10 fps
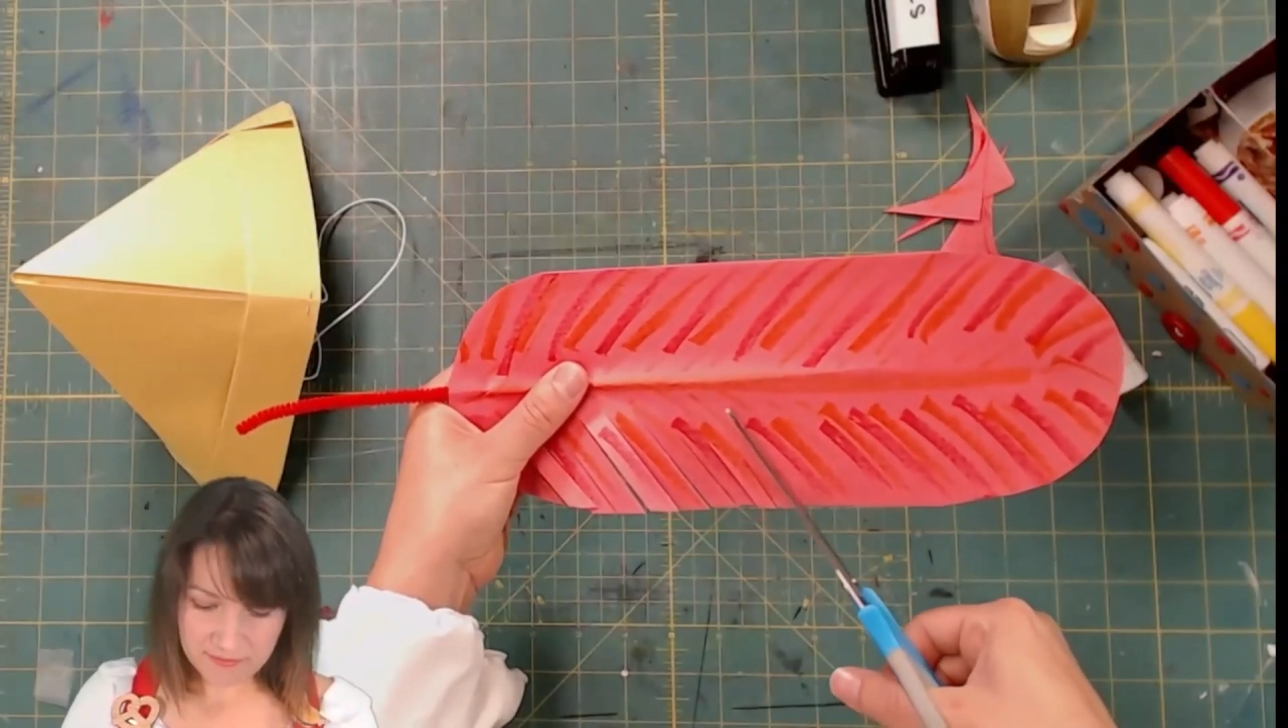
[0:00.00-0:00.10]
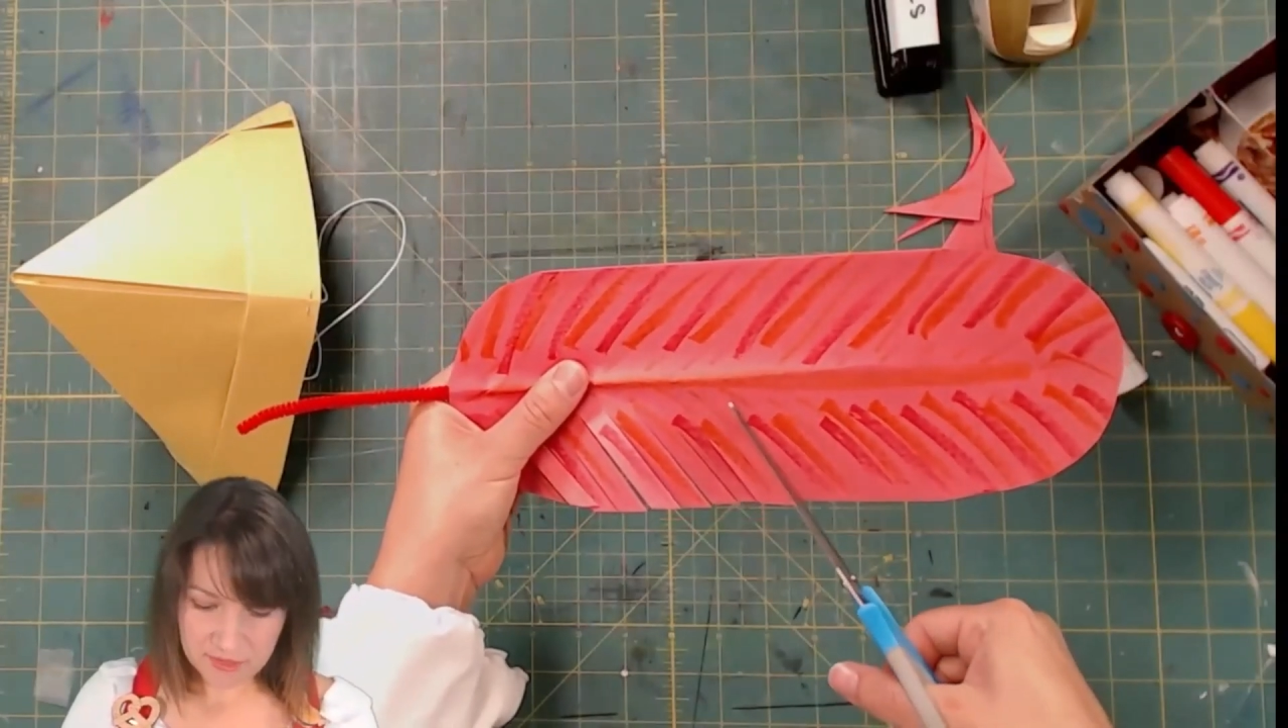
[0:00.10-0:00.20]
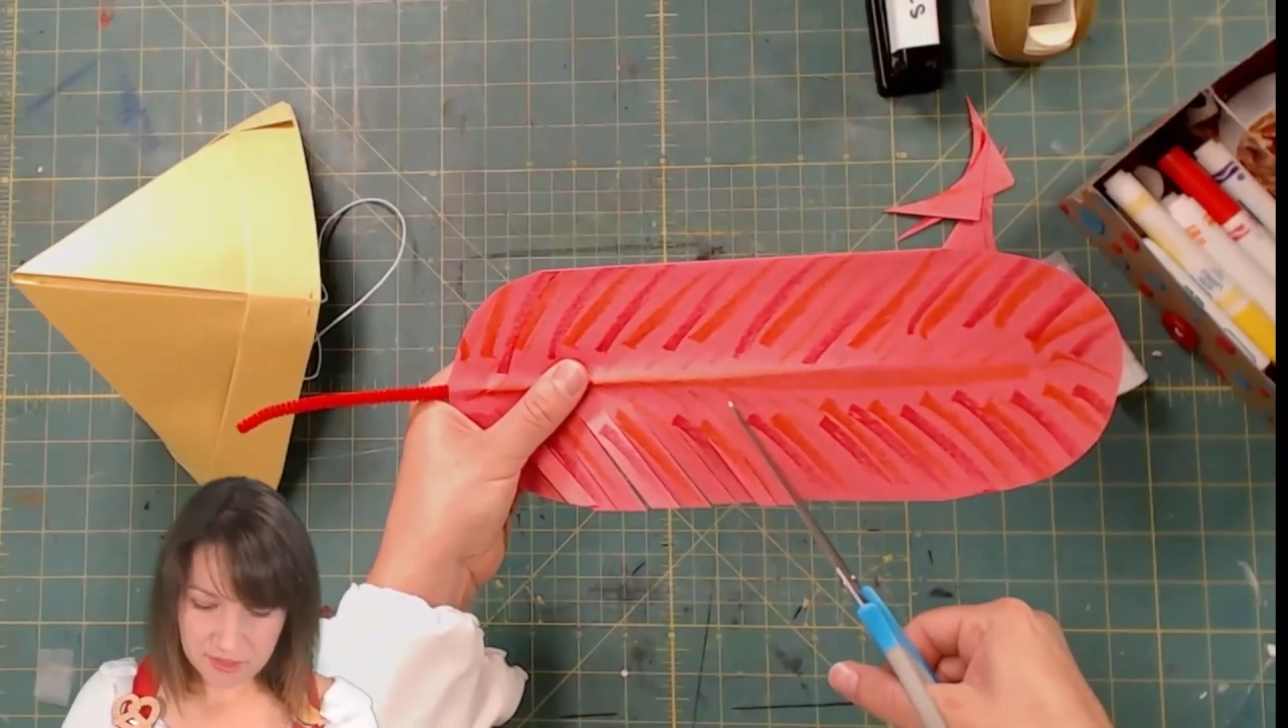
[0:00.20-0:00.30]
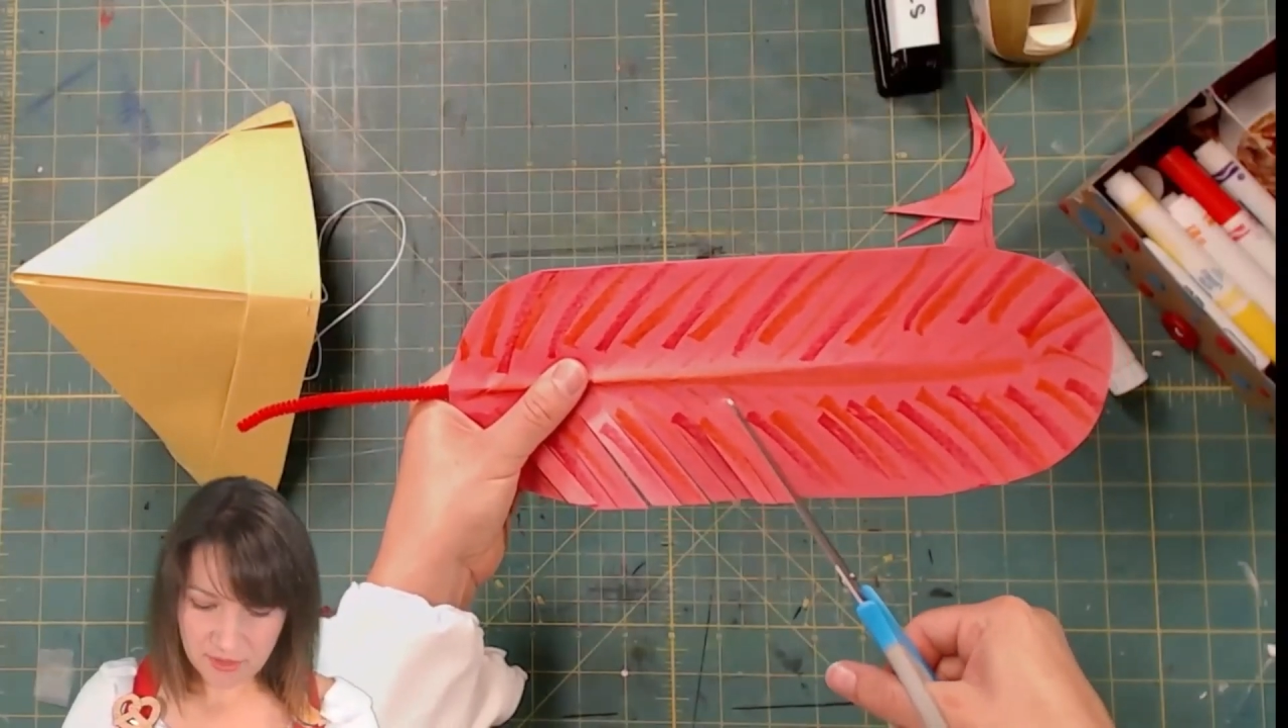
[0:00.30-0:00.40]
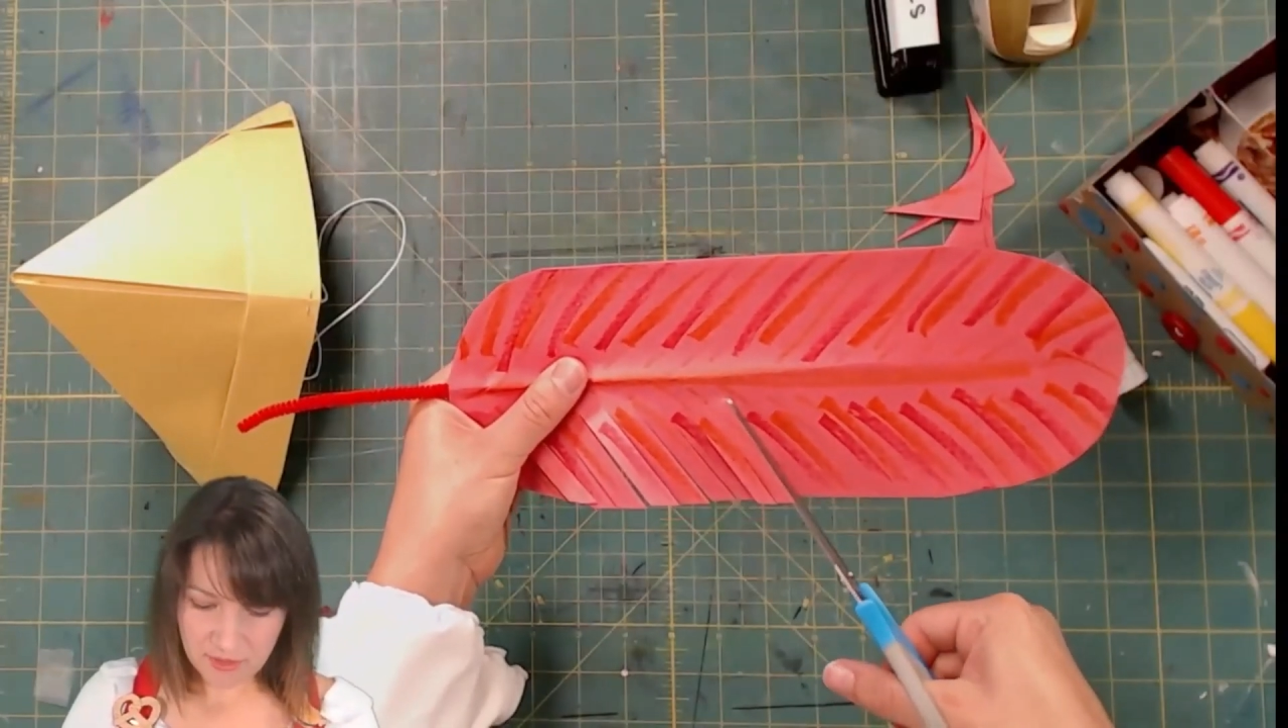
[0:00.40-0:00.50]

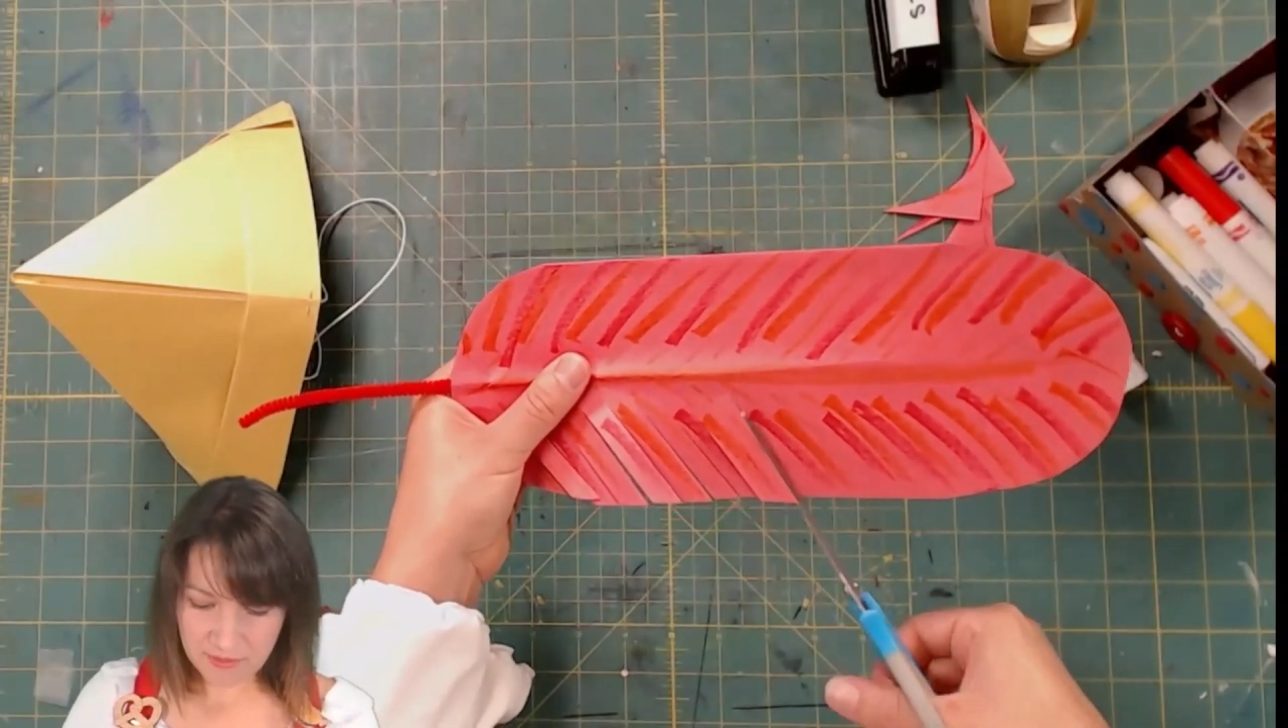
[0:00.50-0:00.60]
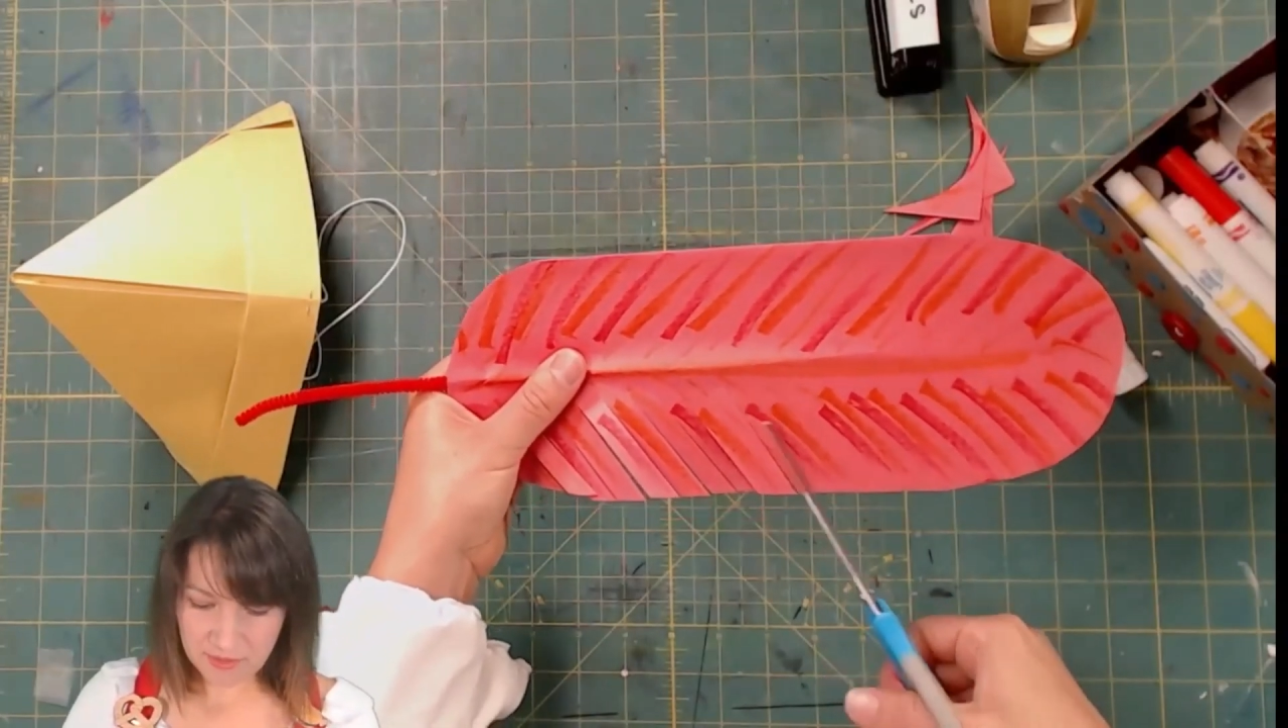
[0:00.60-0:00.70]
So